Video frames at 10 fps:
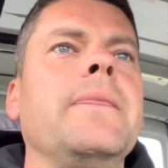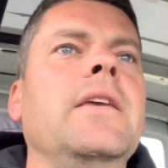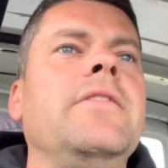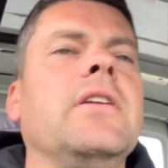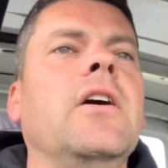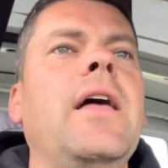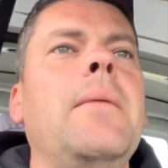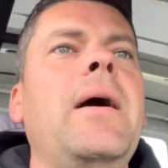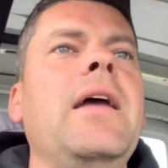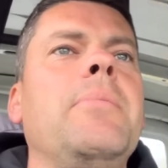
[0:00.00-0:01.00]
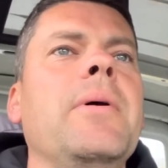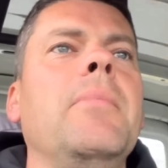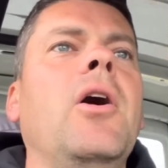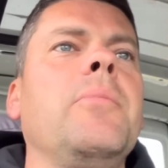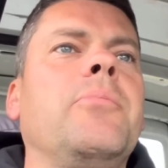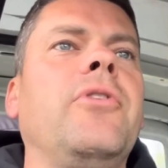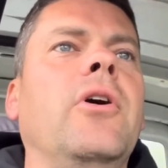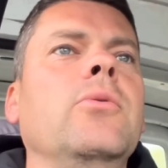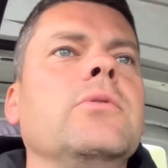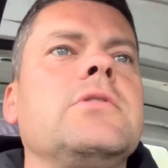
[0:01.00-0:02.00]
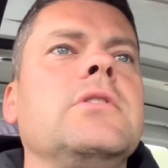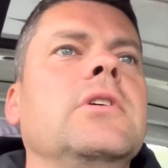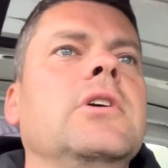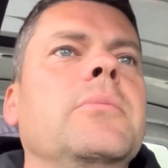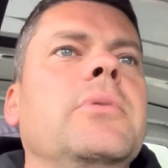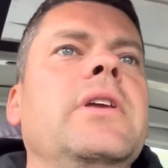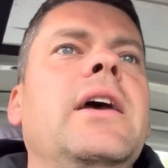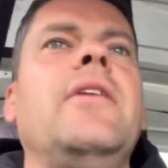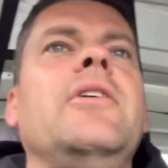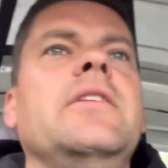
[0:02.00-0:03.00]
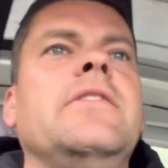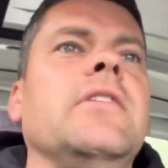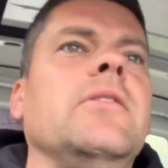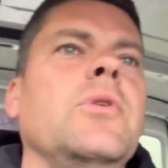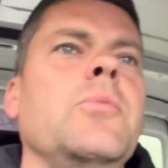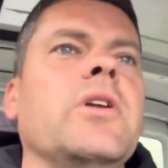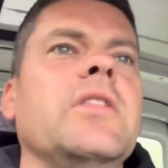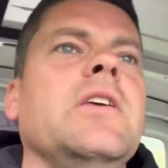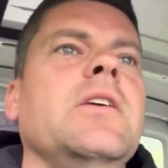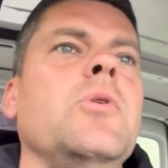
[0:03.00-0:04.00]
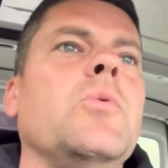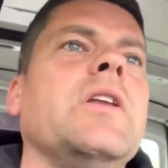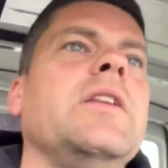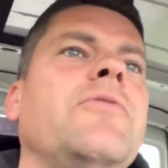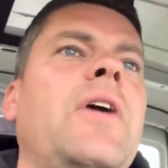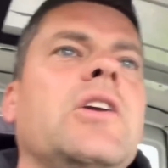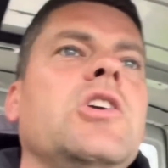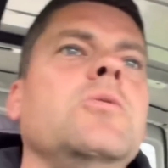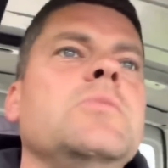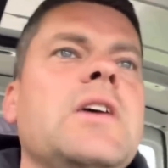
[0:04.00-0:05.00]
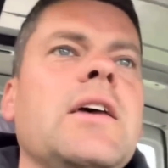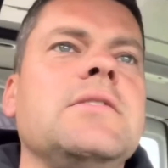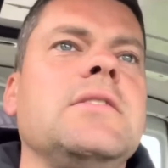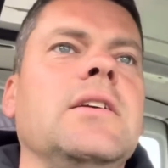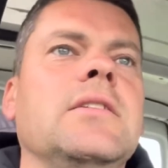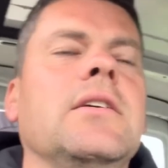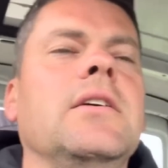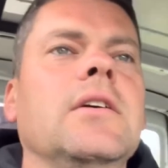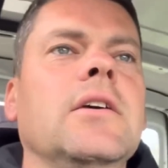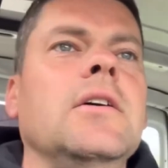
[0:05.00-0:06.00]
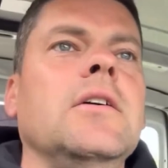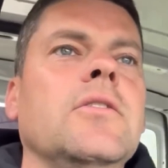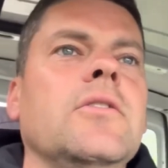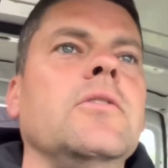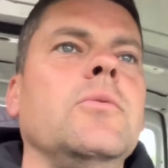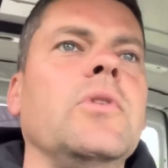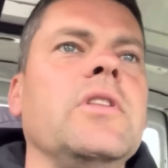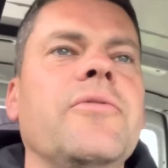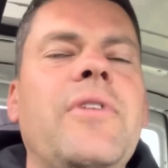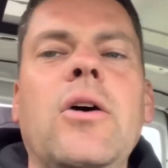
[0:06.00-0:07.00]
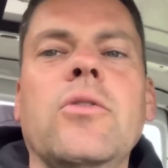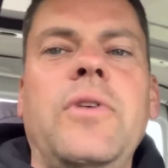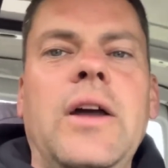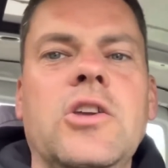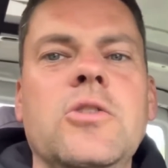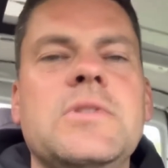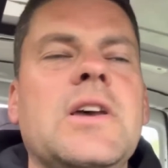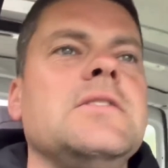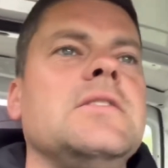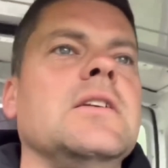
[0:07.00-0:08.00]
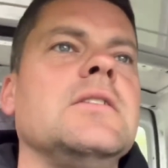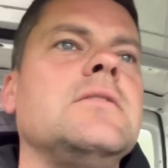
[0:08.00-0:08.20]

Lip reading: He said, oh, that may have been my fault. But yeah, we wanted it vacuum tested. We wanted the valves vacuum tested.